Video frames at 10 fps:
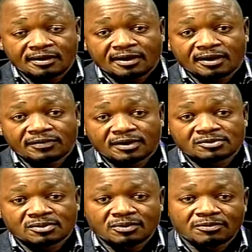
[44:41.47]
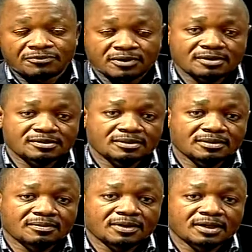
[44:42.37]
That is why we're focusing
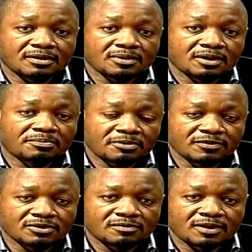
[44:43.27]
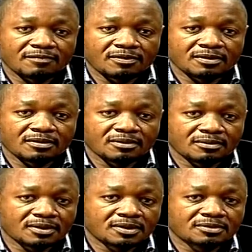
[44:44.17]
on that, and we had the privilege of having the
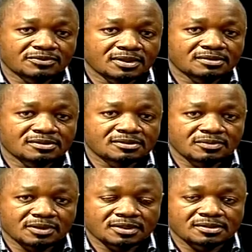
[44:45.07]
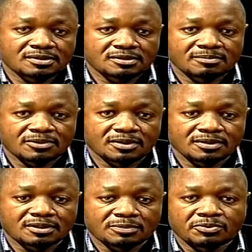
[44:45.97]
honored scientist with us this morning.
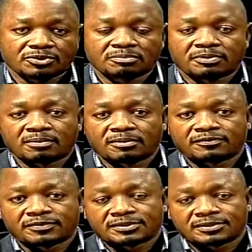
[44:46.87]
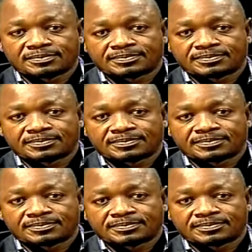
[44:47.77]
Keep watching Power Breakfast.